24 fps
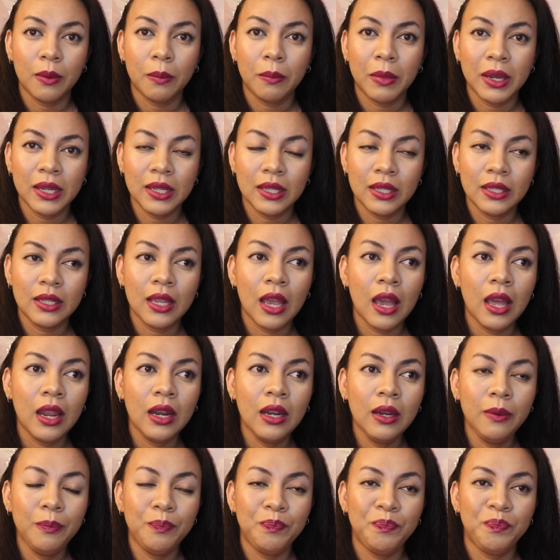My
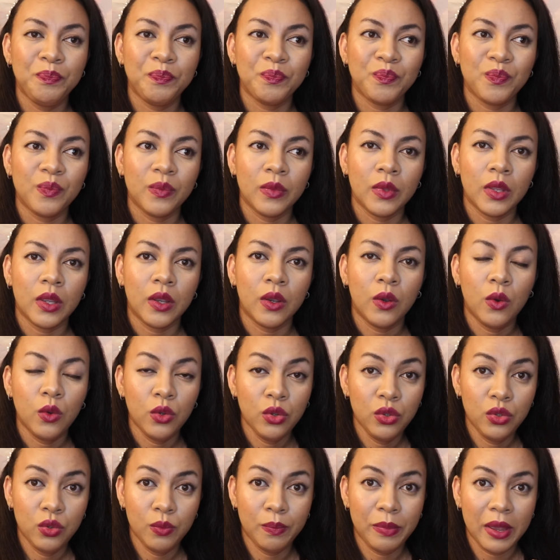son
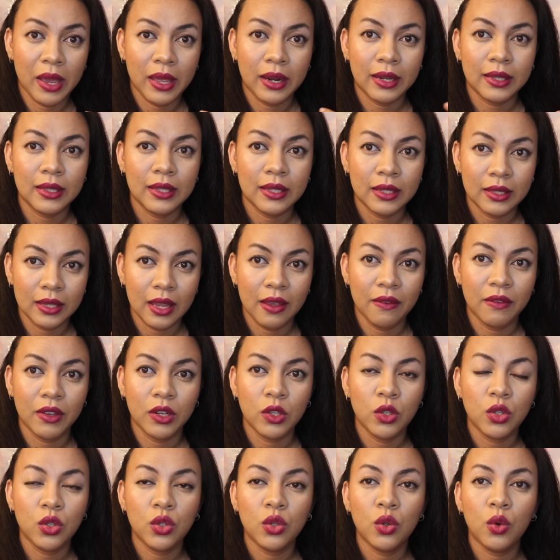goes to bed at
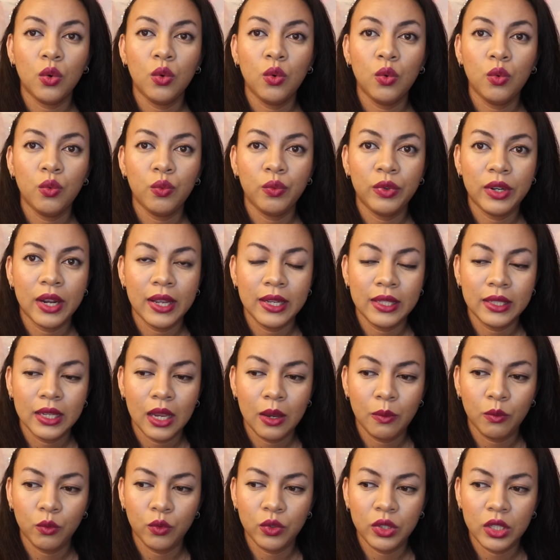7, so
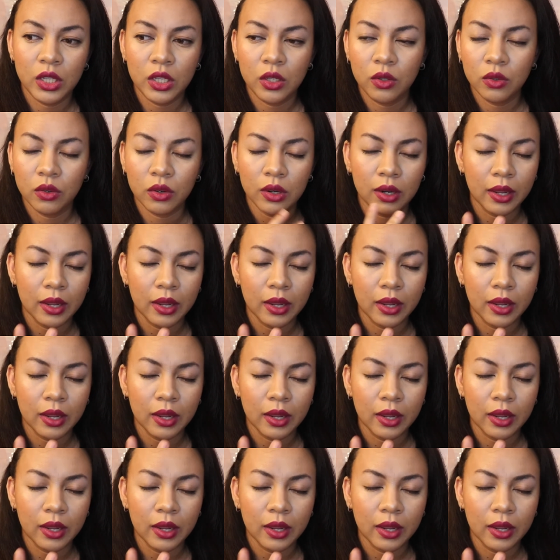nighttime routine or